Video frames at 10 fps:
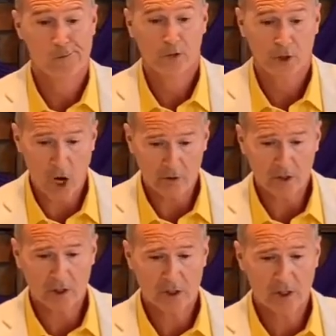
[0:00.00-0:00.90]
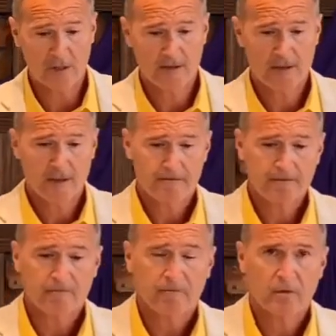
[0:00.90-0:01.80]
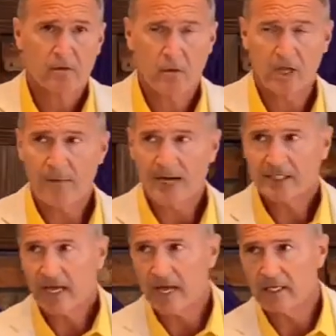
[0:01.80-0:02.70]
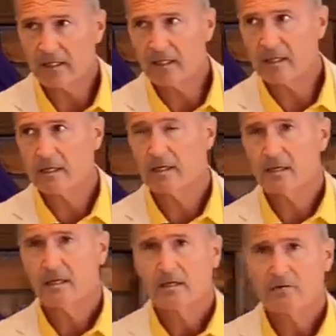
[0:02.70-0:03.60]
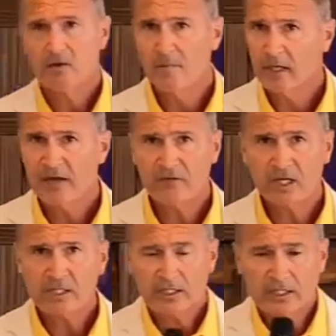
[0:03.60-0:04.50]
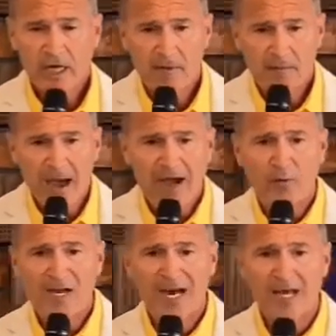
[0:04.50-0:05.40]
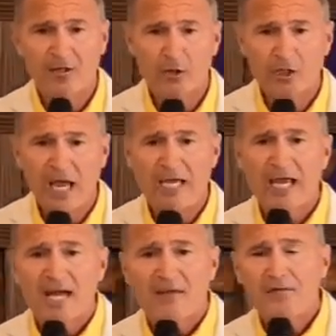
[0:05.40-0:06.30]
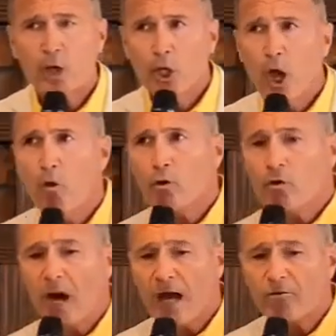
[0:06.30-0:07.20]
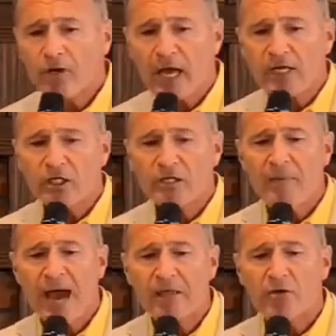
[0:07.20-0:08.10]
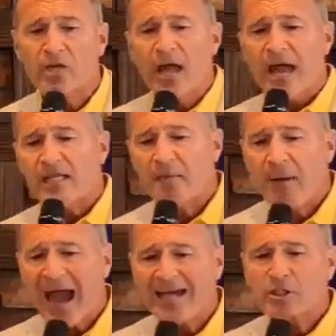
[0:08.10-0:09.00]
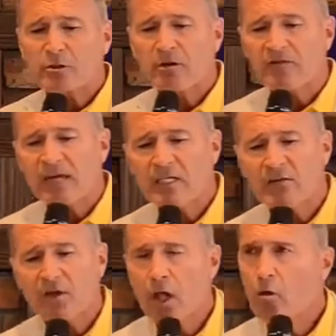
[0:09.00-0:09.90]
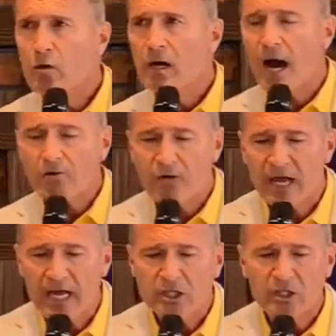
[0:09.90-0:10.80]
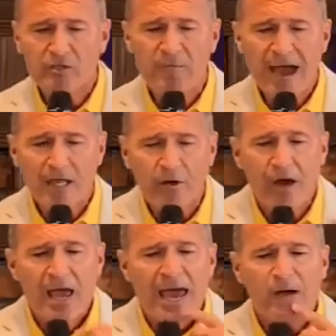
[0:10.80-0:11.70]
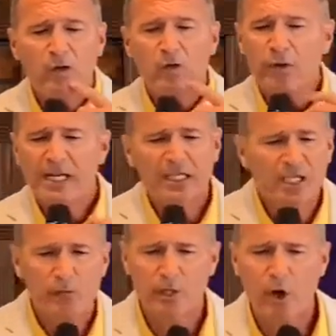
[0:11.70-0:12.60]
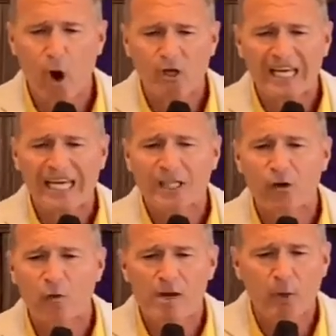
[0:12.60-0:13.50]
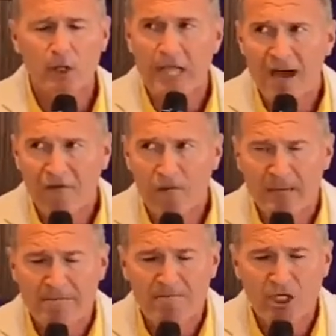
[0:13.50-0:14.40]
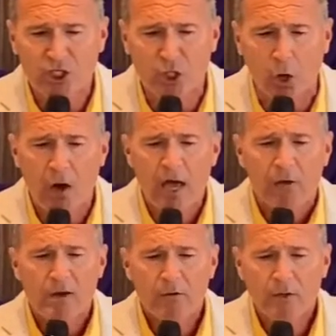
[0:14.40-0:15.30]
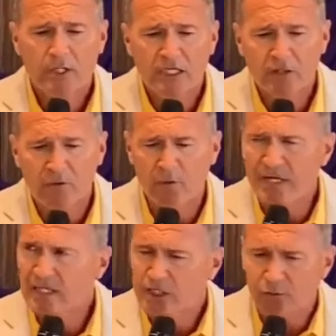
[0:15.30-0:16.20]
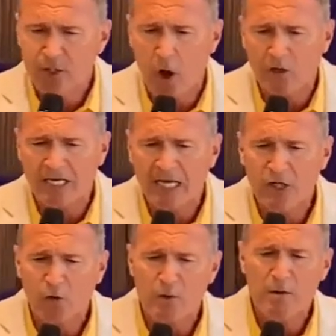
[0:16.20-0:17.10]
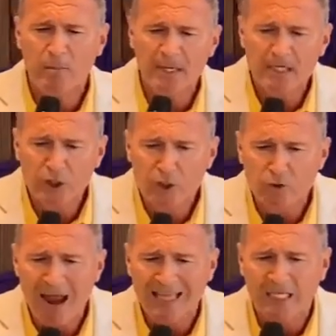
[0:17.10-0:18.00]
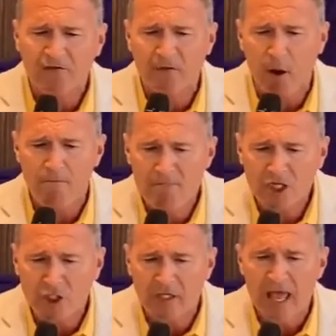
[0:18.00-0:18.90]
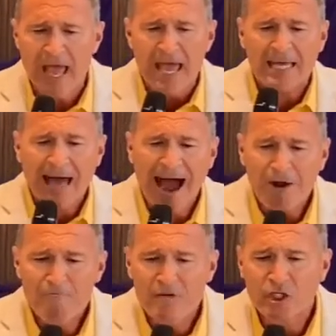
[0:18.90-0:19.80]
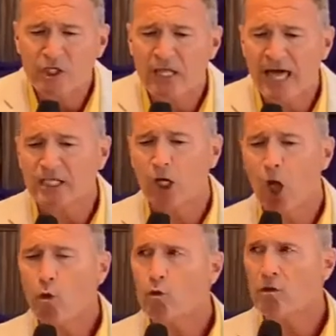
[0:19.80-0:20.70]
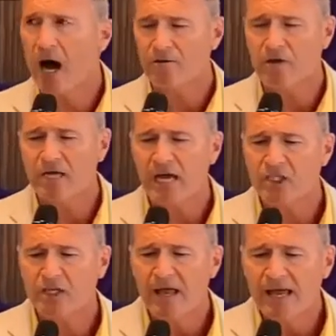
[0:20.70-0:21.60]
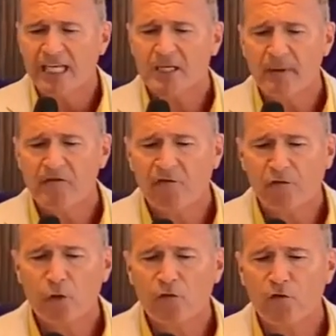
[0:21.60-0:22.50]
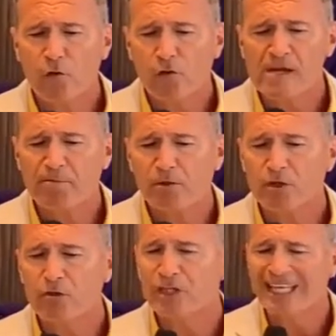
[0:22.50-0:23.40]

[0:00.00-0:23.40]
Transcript: Church, what am I saying? We believe Jesus is coming back. We got to understand that the local congregation matters and the pastor of each of the local congregations matter. And when we disregard either, we will never be missional. We will dis when we disregard either, we will be distracted from our mission. And our mission as a local congregation is to be fruitful, reproduce, and